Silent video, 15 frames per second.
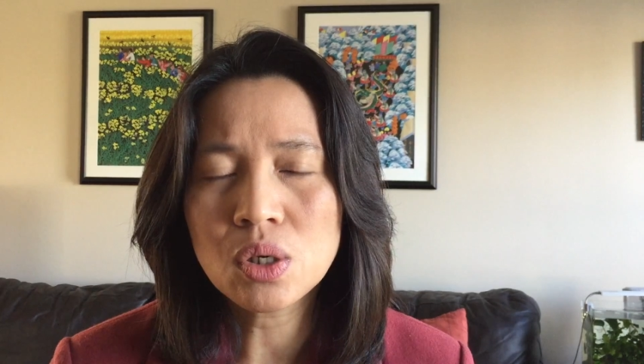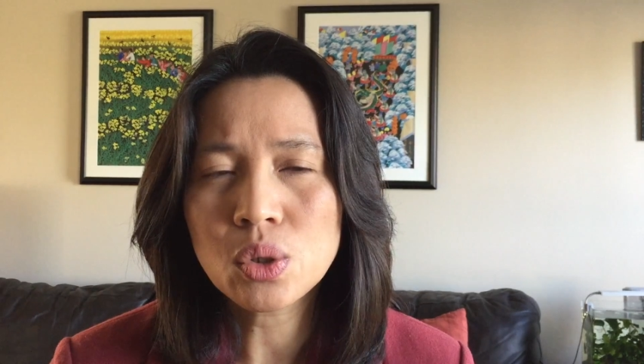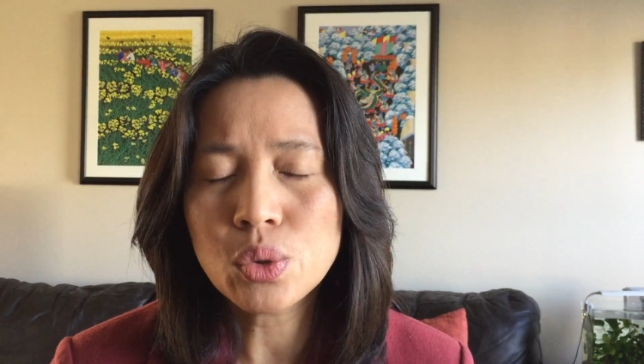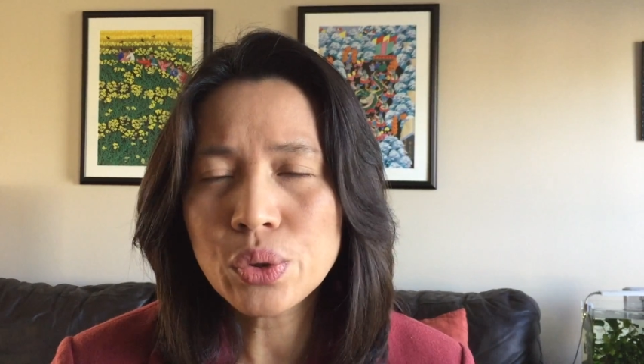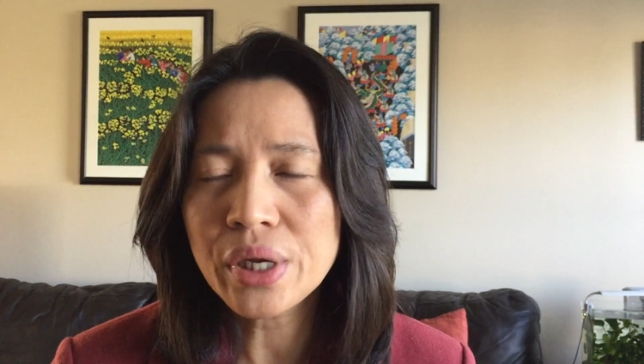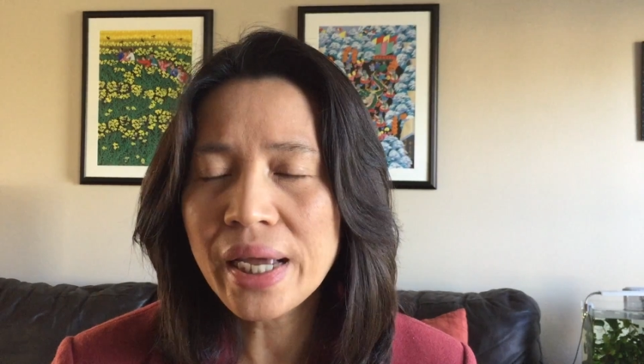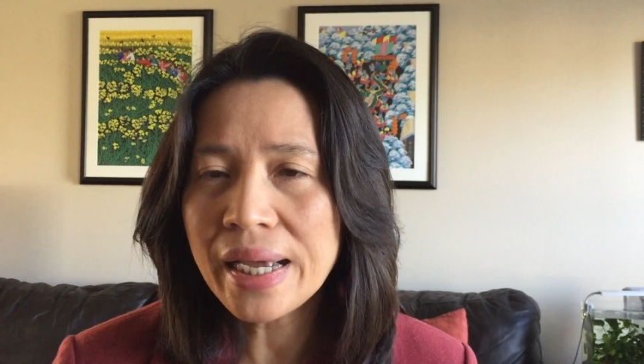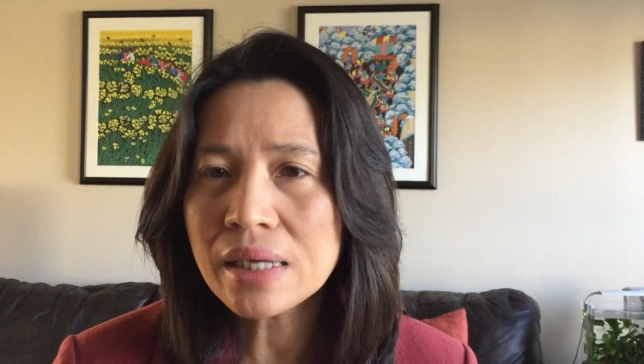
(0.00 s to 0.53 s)

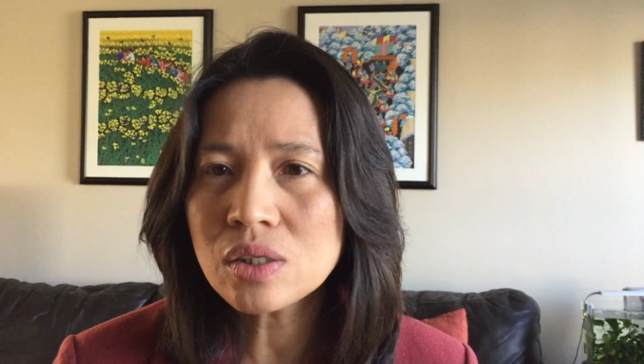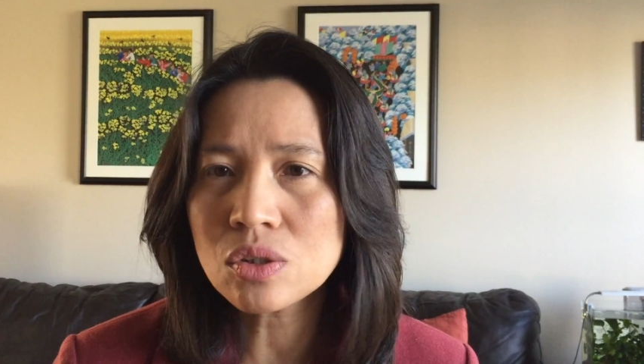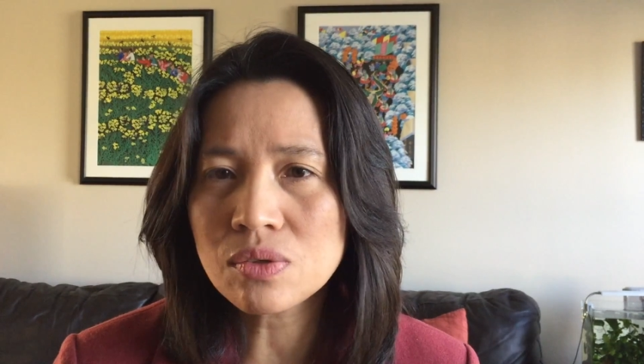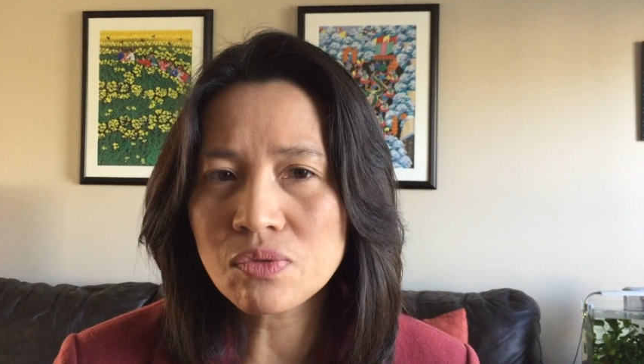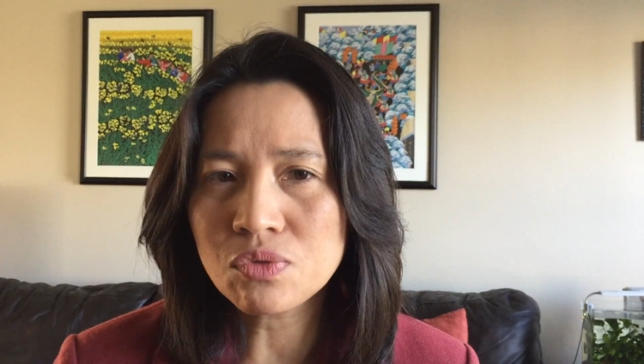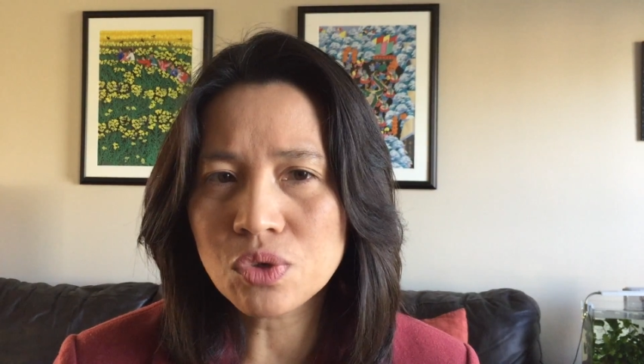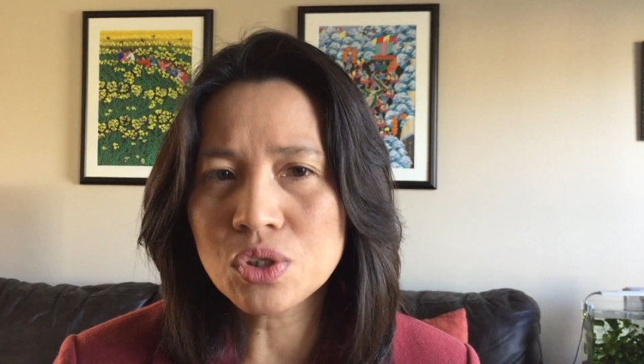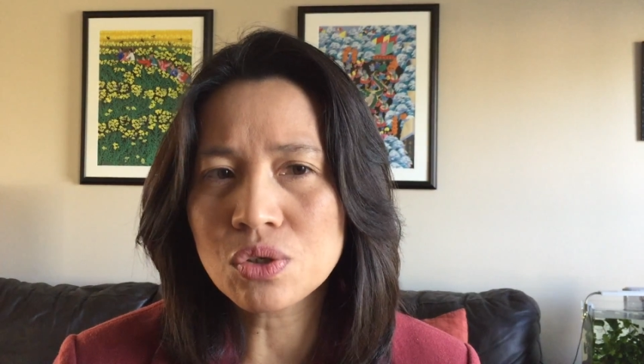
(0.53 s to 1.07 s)
Create
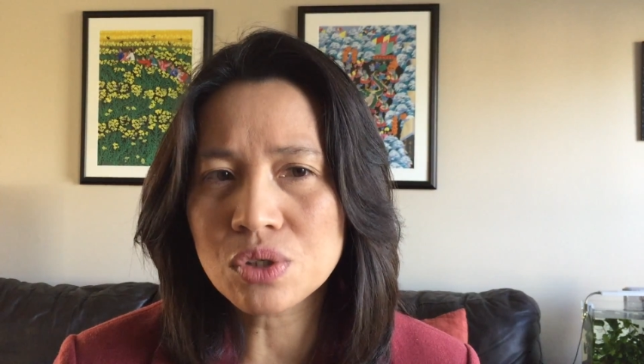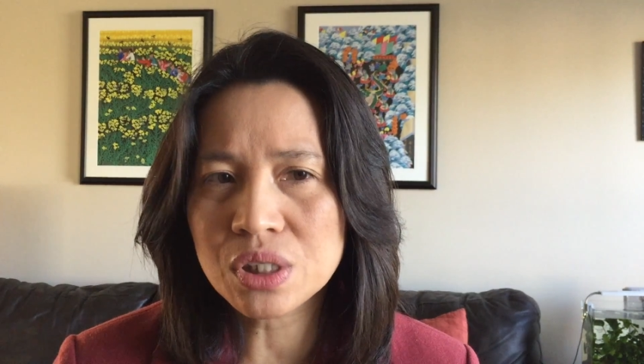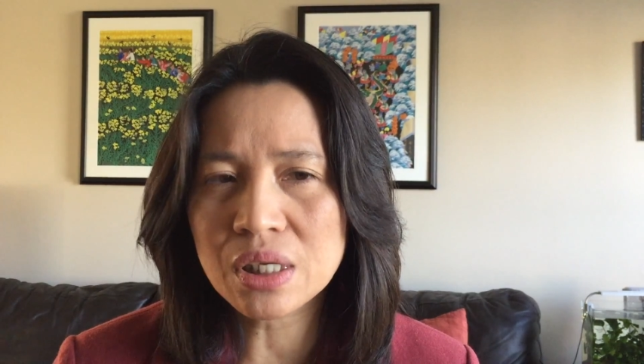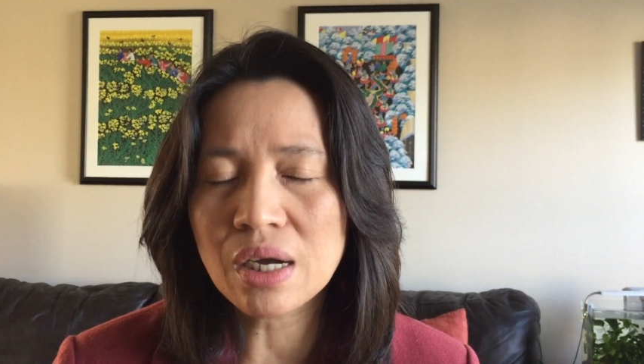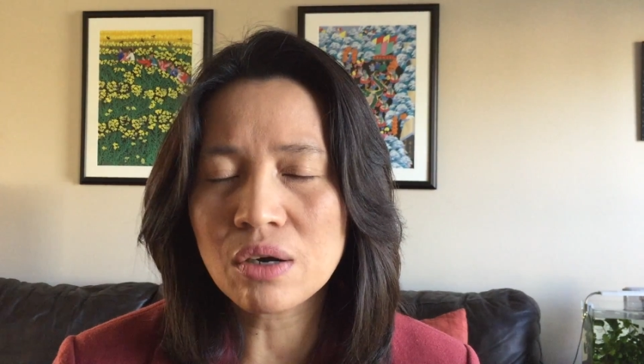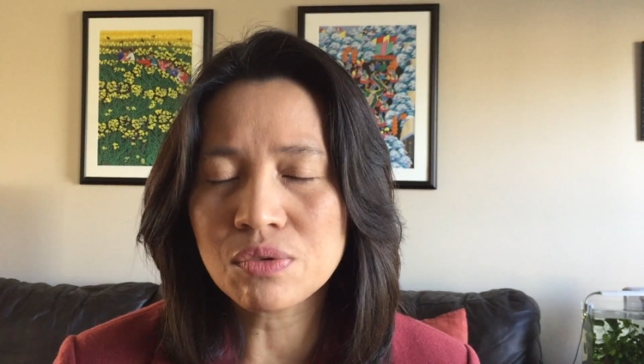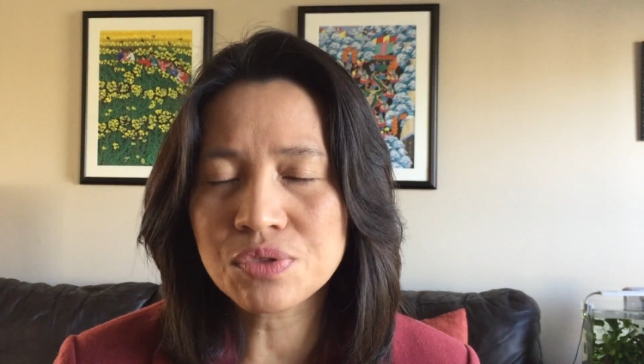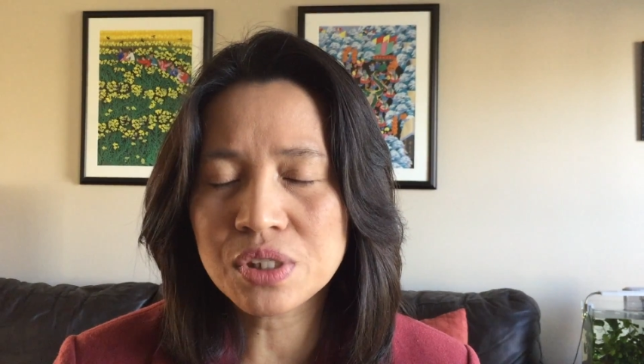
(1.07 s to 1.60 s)
for
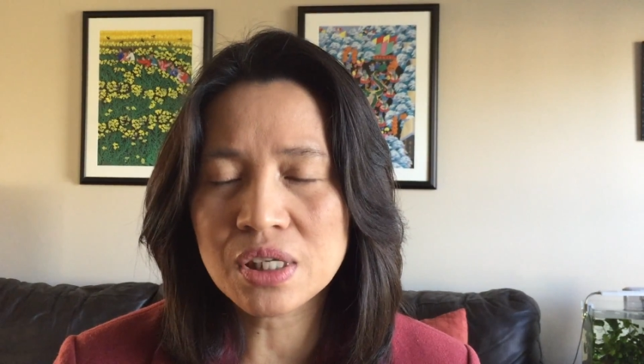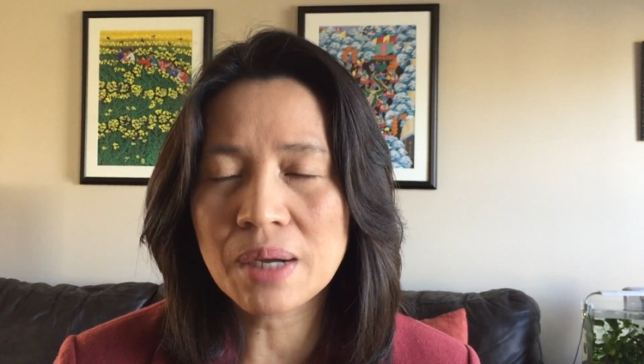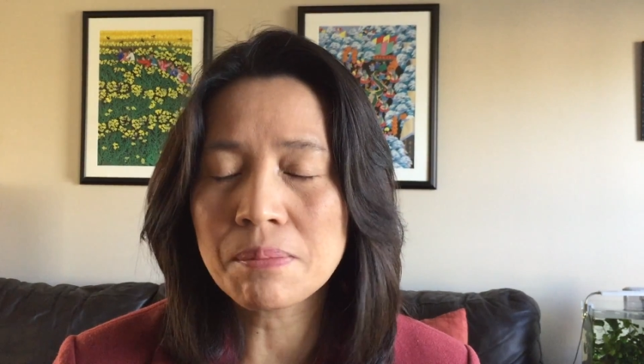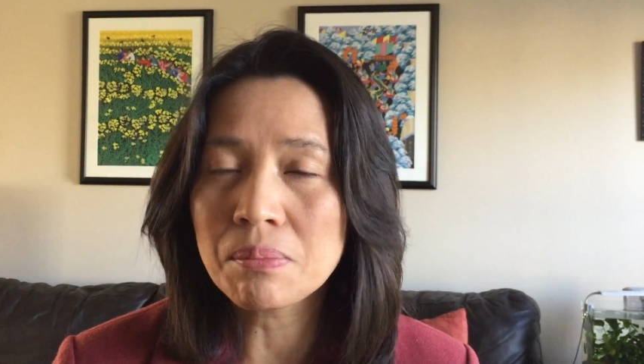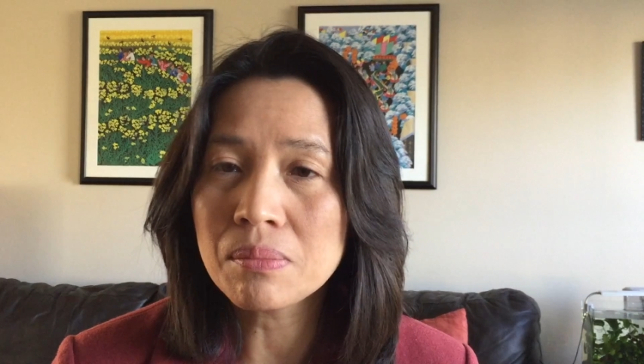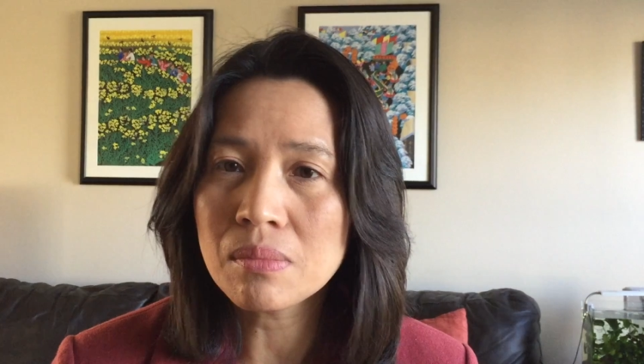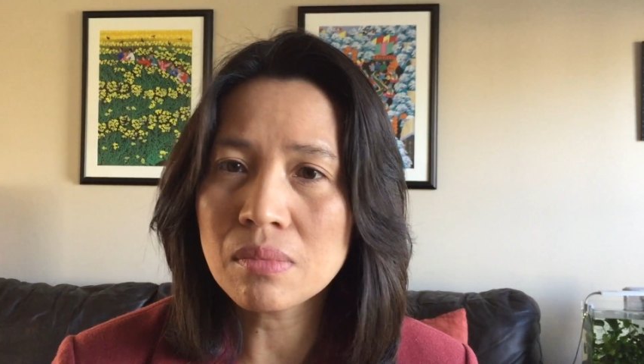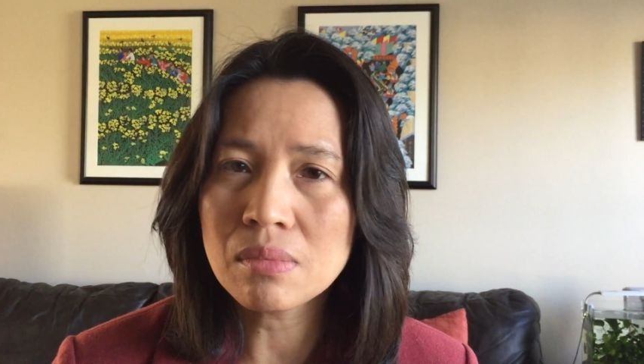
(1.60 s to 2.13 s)
yourself some